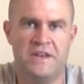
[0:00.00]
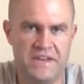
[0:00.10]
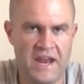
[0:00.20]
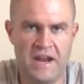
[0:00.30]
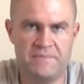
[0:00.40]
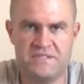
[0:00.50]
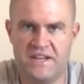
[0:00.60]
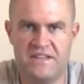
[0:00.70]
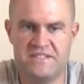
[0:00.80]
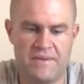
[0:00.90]
99%
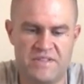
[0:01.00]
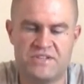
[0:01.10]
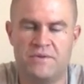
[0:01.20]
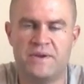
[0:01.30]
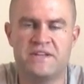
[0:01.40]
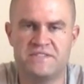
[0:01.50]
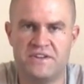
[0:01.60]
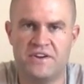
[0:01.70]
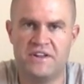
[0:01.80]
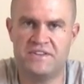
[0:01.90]
of the time that's gonna be
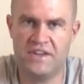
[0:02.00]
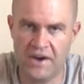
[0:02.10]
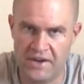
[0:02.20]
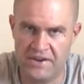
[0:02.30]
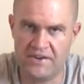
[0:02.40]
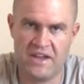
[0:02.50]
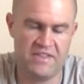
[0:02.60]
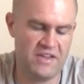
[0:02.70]
considered a dud, okay?